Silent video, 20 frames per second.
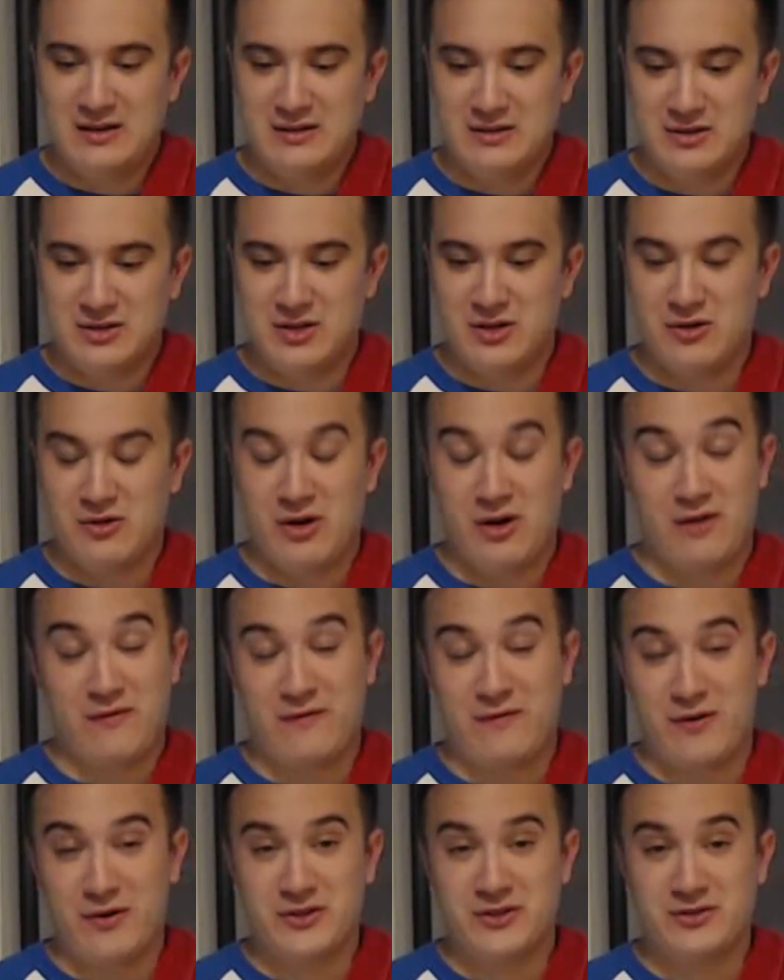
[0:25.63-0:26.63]
So our
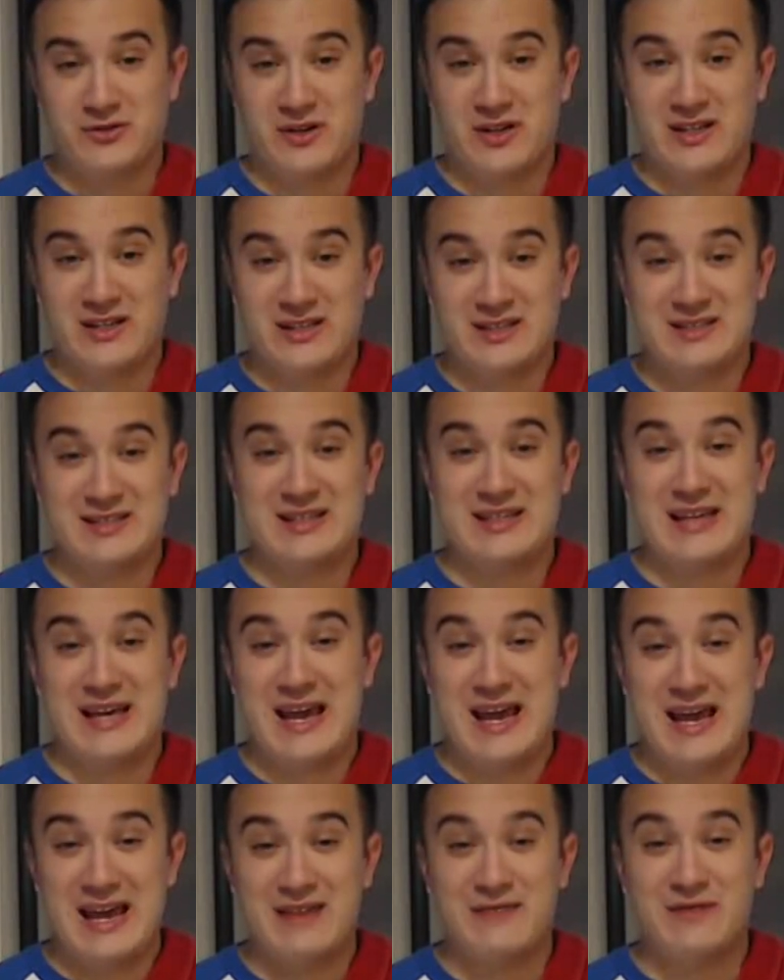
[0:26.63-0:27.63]
first drink is
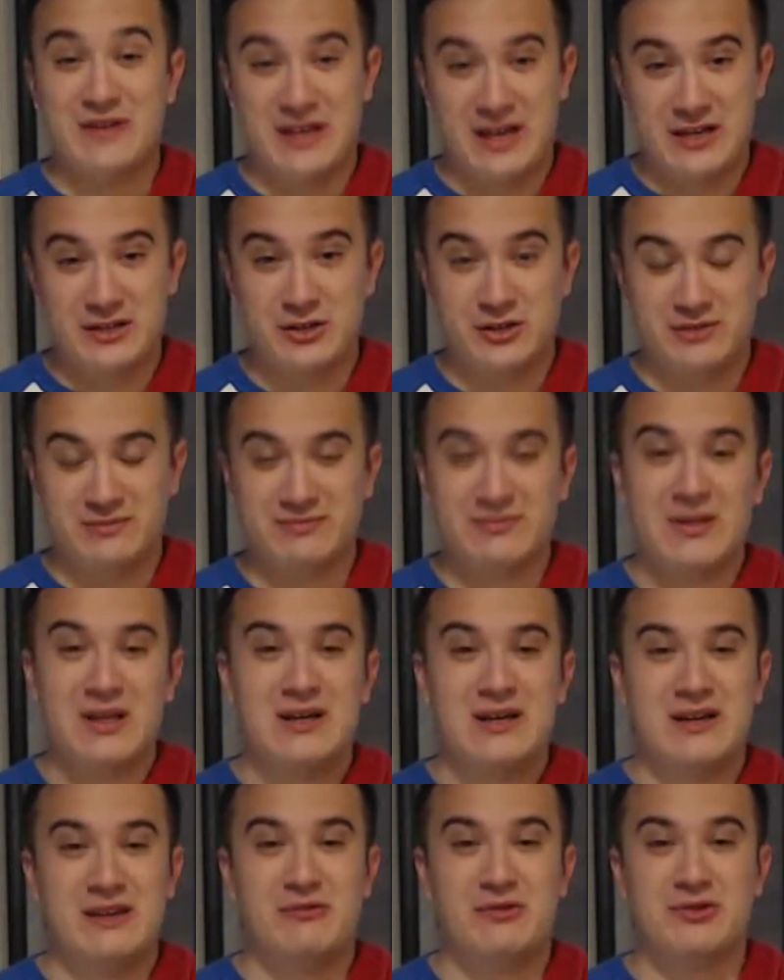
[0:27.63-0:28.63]
the Aviation.
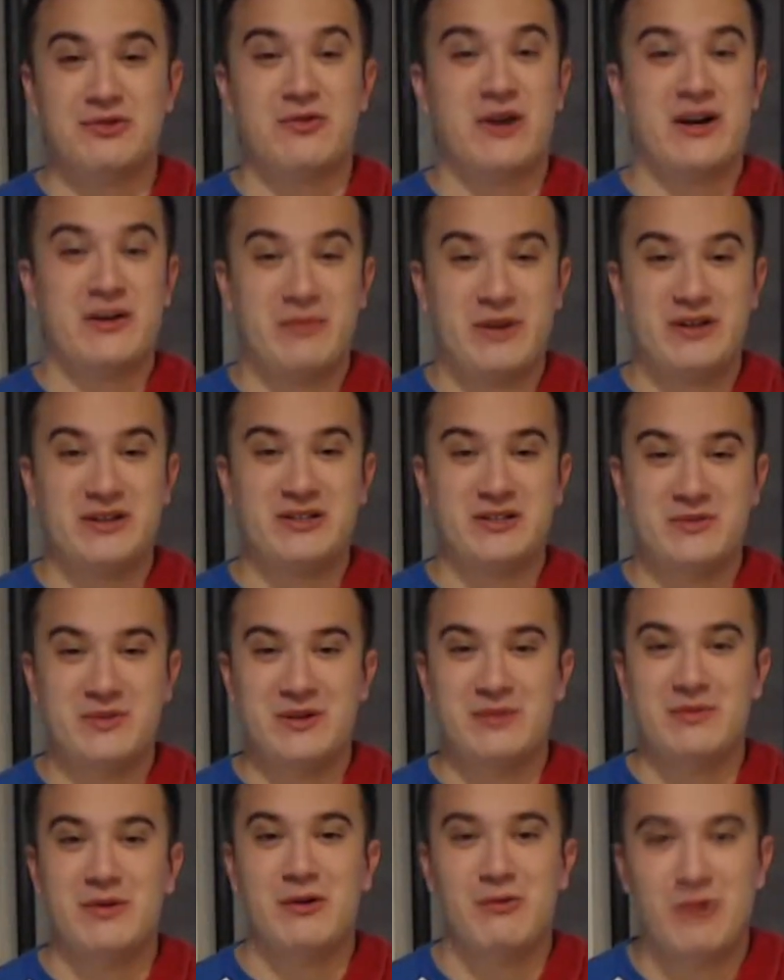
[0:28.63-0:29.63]
It was recommended to
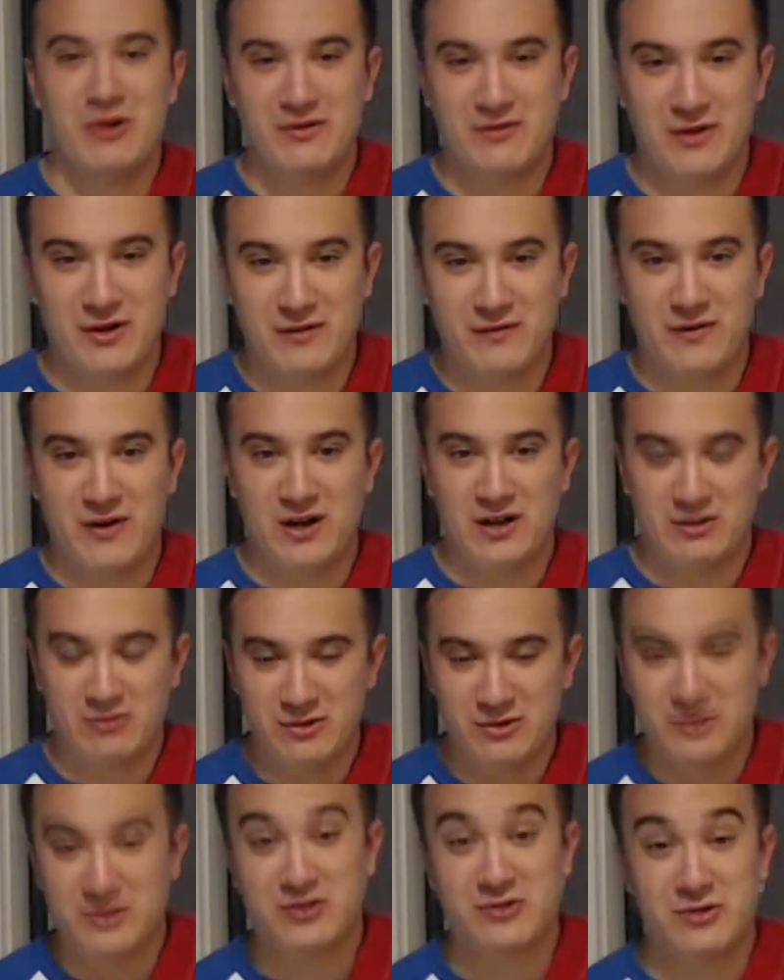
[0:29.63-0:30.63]
me by one of our
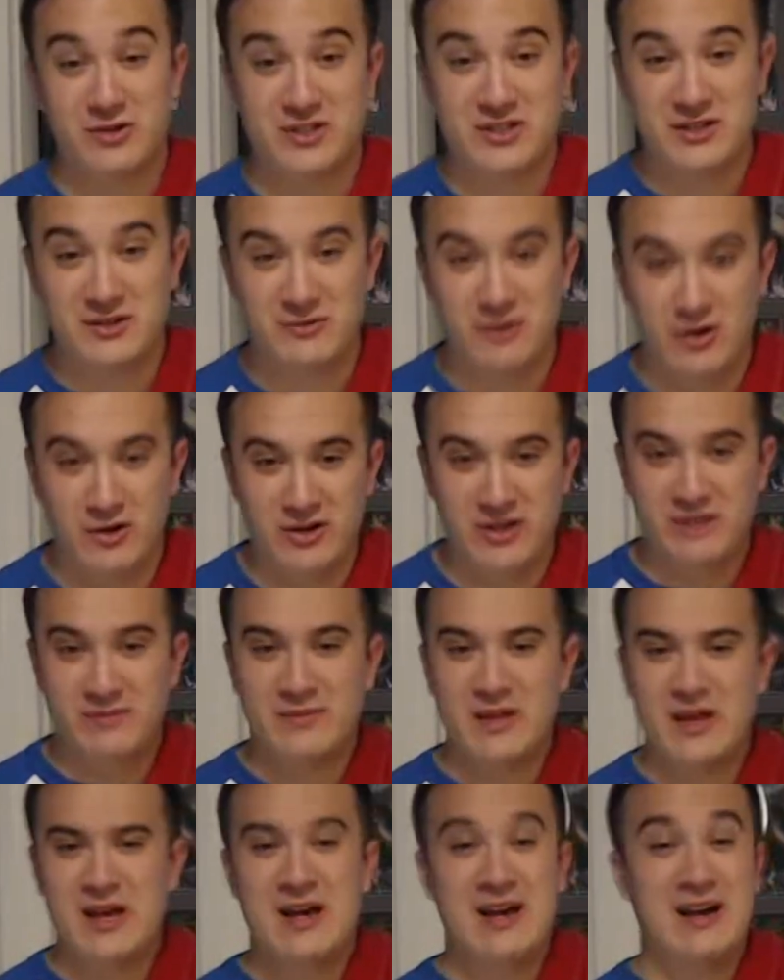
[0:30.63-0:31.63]
followers, Kristen Rogie.